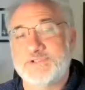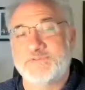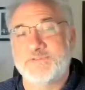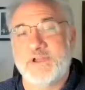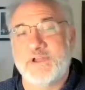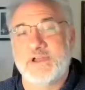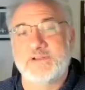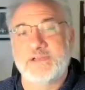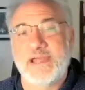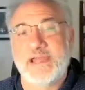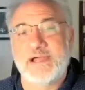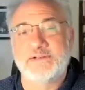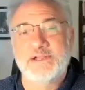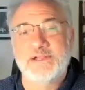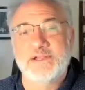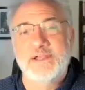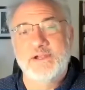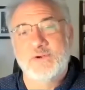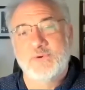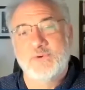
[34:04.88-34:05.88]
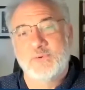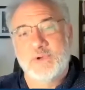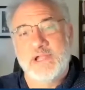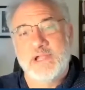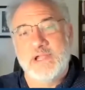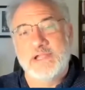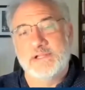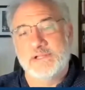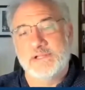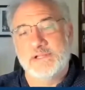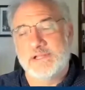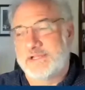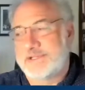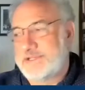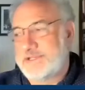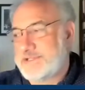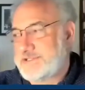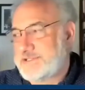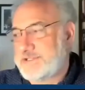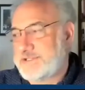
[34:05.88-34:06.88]
found out right click,
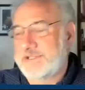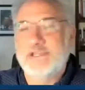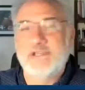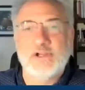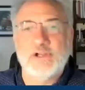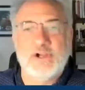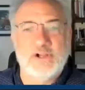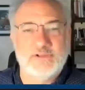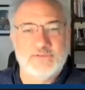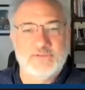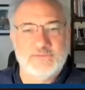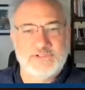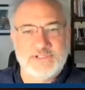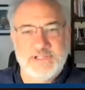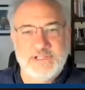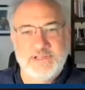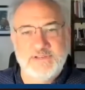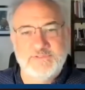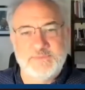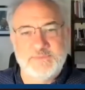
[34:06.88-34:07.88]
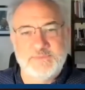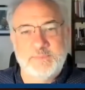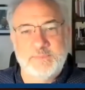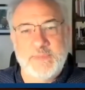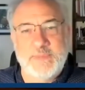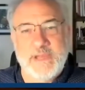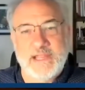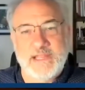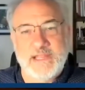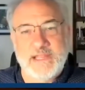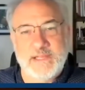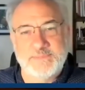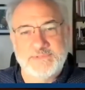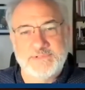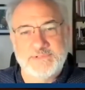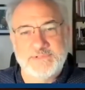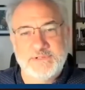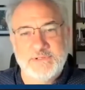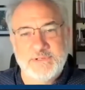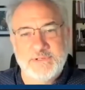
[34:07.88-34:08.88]
delete all of Steve's
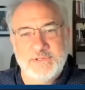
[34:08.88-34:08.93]
backups